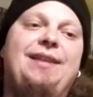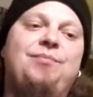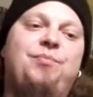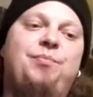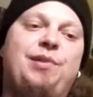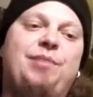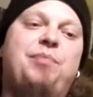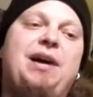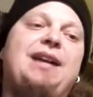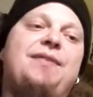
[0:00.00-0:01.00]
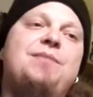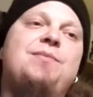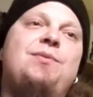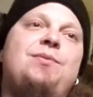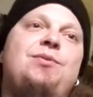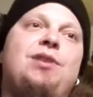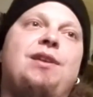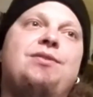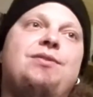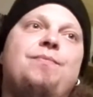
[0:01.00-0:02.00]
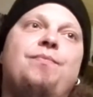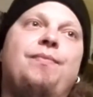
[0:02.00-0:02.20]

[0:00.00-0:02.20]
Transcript: But Bark at the Moon just